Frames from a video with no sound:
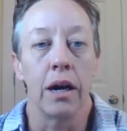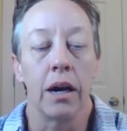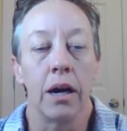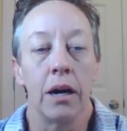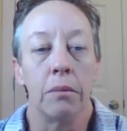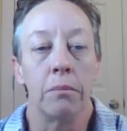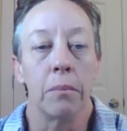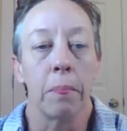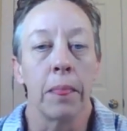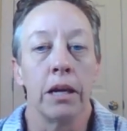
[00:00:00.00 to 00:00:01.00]

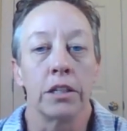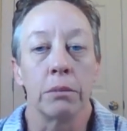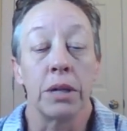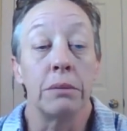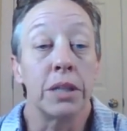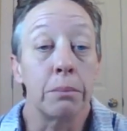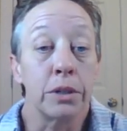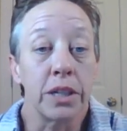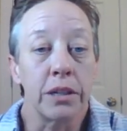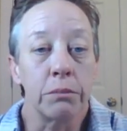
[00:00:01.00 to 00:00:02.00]
Sometimes they
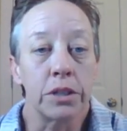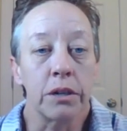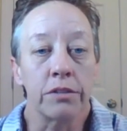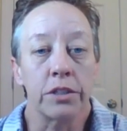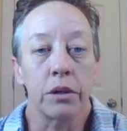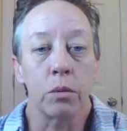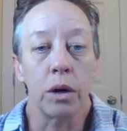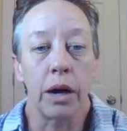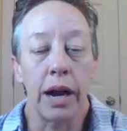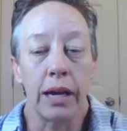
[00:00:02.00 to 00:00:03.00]
present themselves
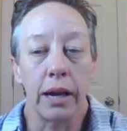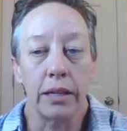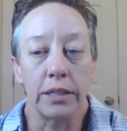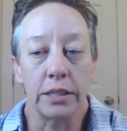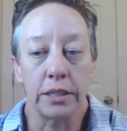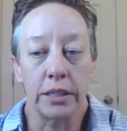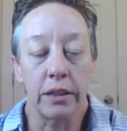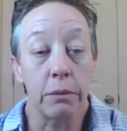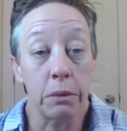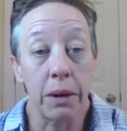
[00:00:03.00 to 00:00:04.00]
where I see
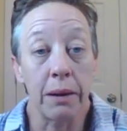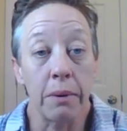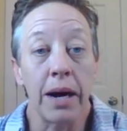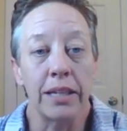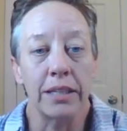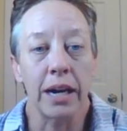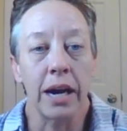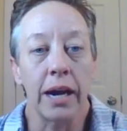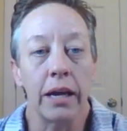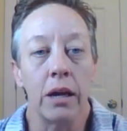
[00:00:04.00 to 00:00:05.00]
them in my mind's
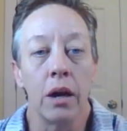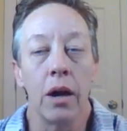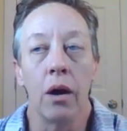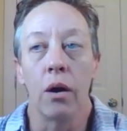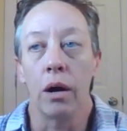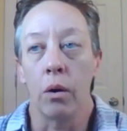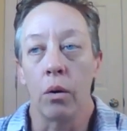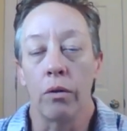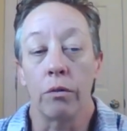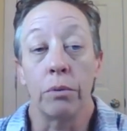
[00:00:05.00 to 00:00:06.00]
eye,
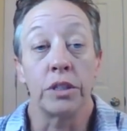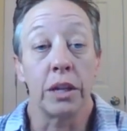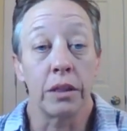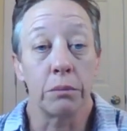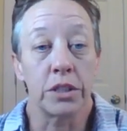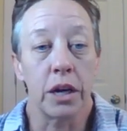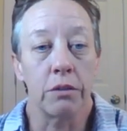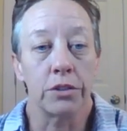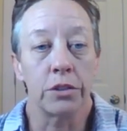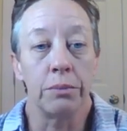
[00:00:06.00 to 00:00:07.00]
or they'll present
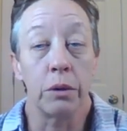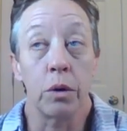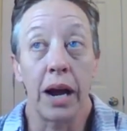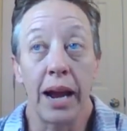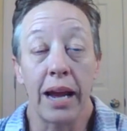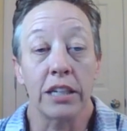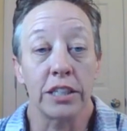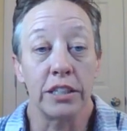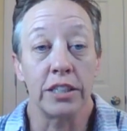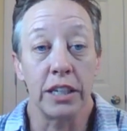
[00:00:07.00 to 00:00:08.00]
themselves to me where I
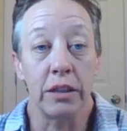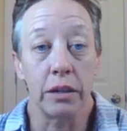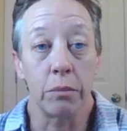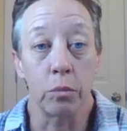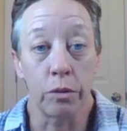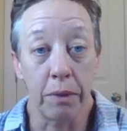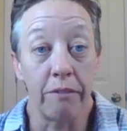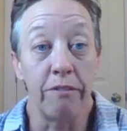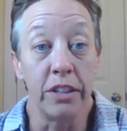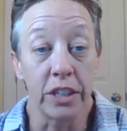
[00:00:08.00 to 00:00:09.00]
actually see them with my
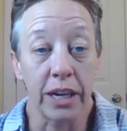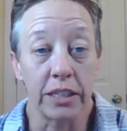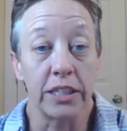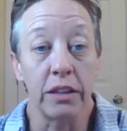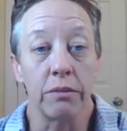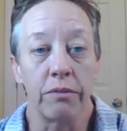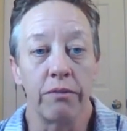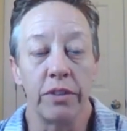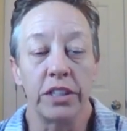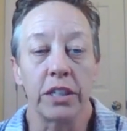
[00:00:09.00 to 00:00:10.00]

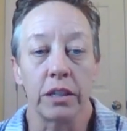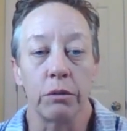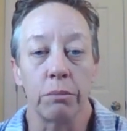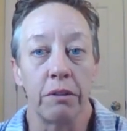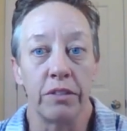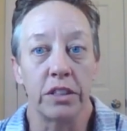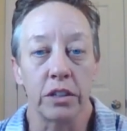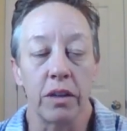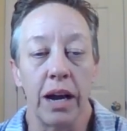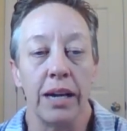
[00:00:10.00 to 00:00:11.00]
physically with my
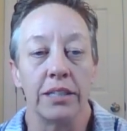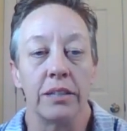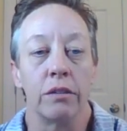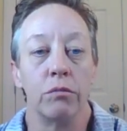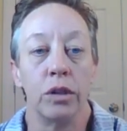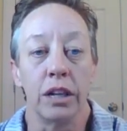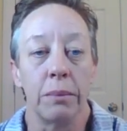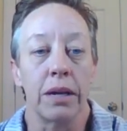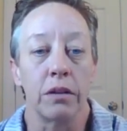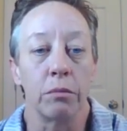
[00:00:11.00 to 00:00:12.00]
physical eyes, and they're really
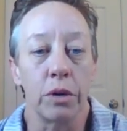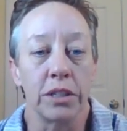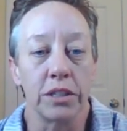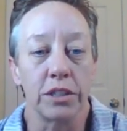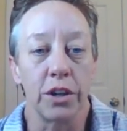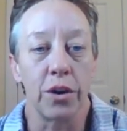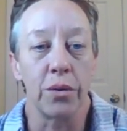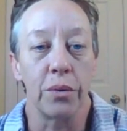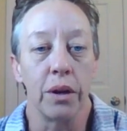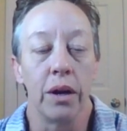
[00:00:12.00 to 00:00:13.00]
making their presence known.